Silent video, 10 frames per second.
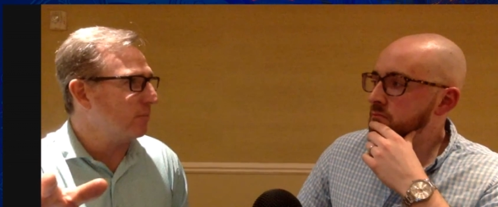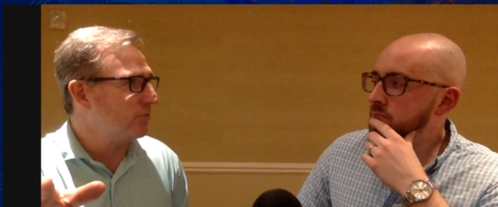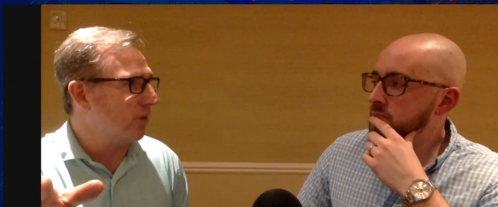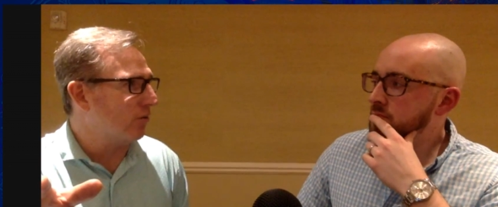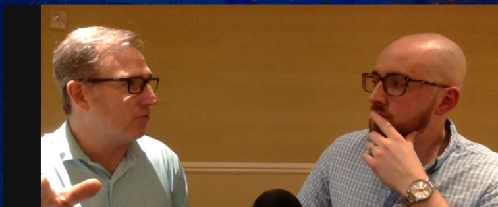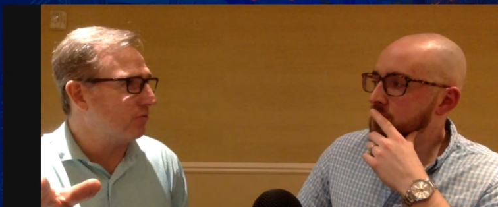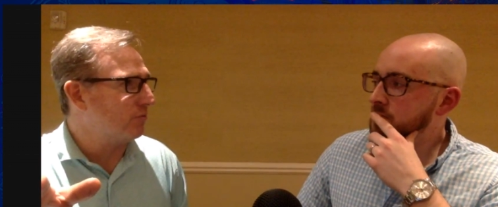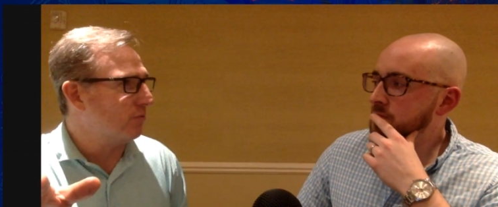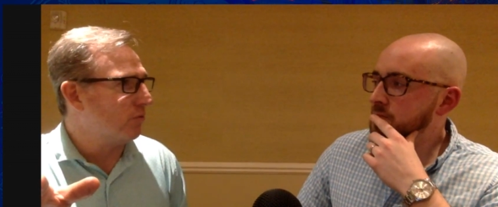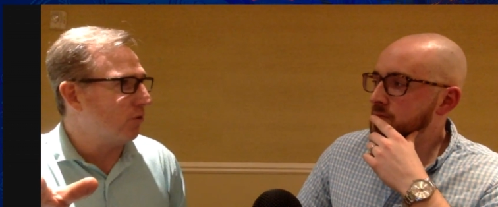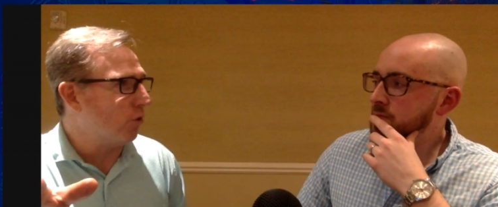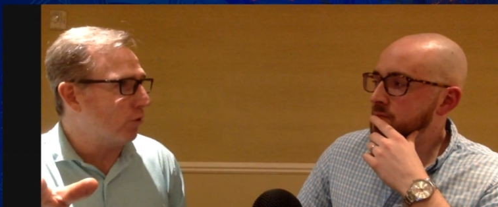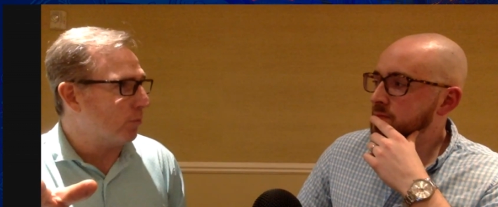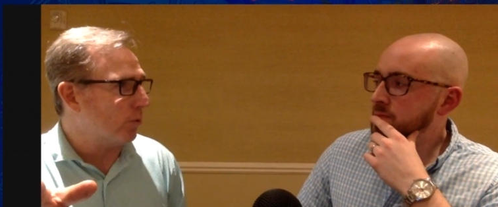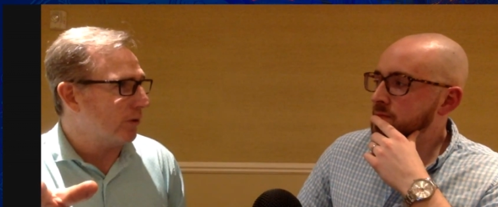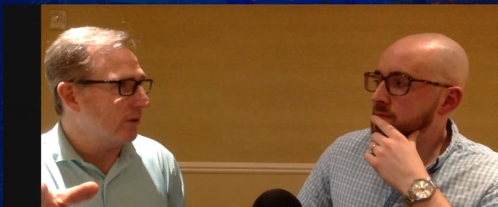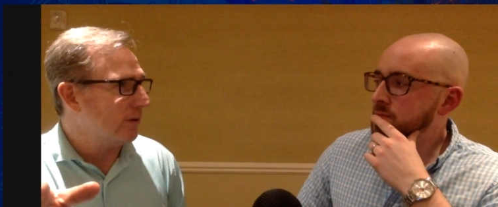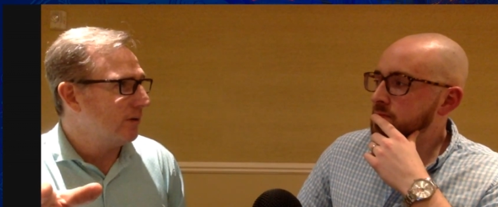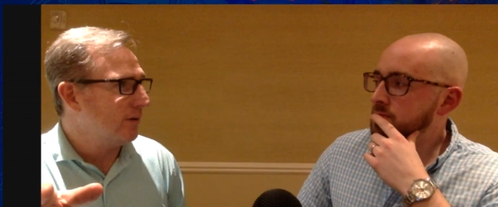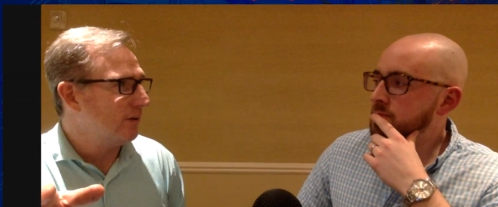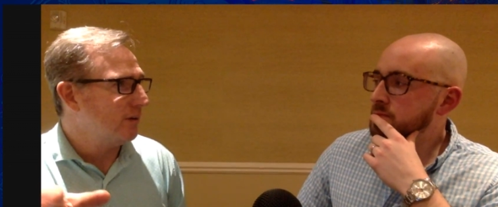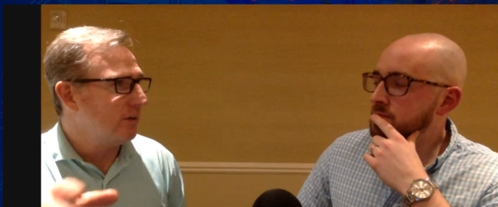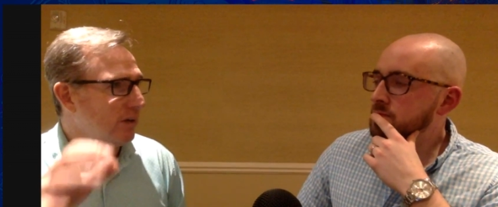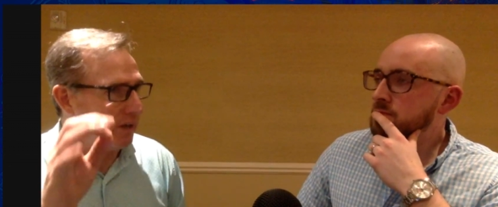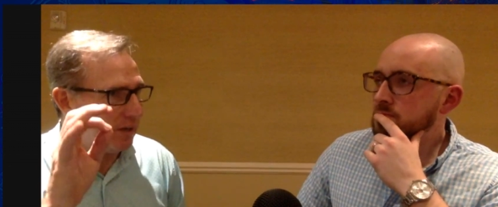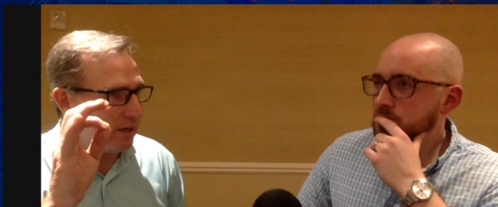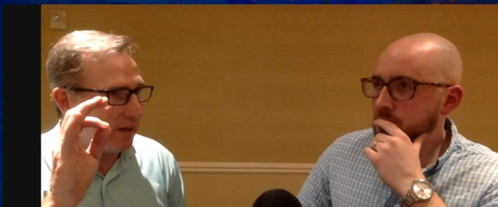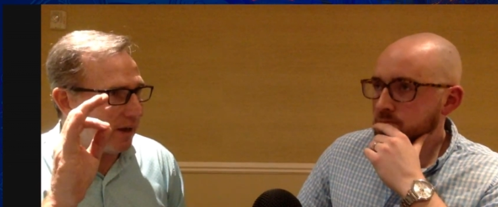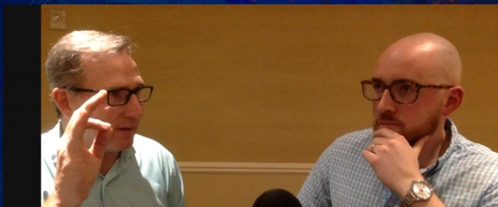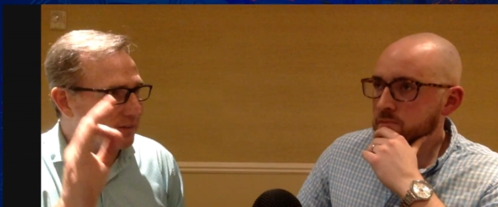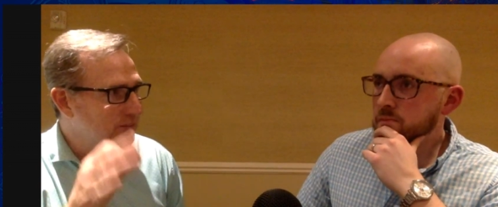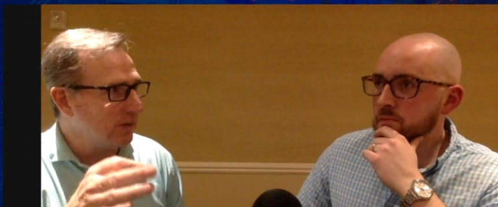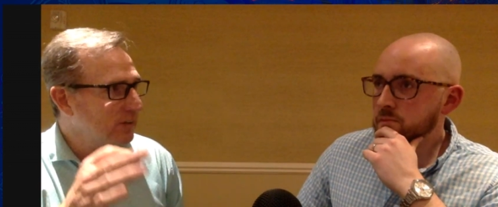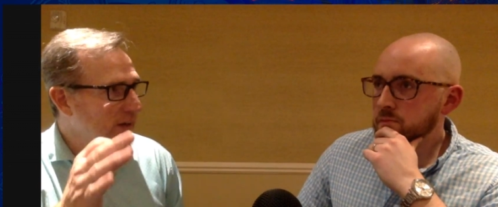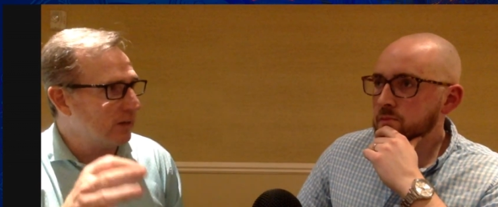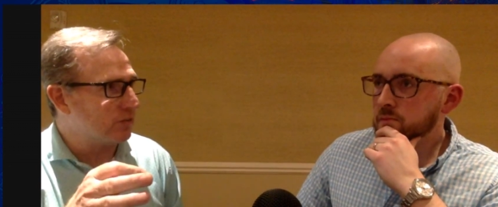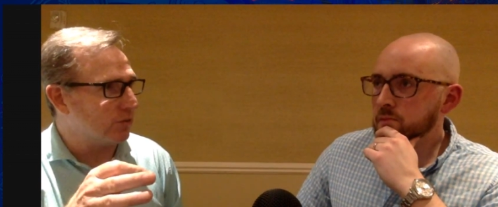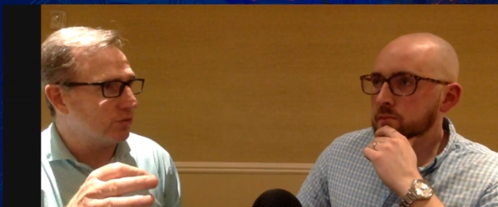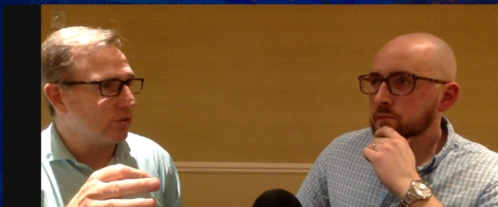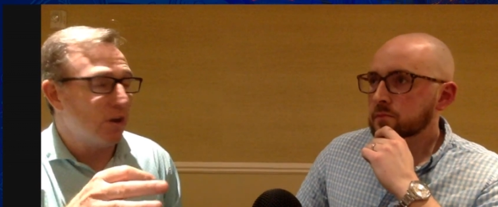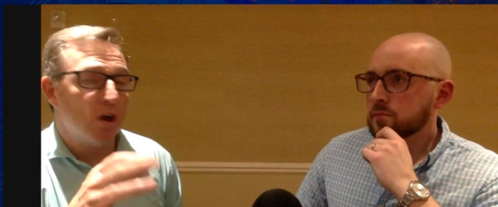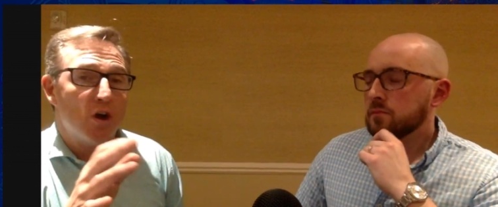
Speaker 1: get himself overboard. He had succinct answers,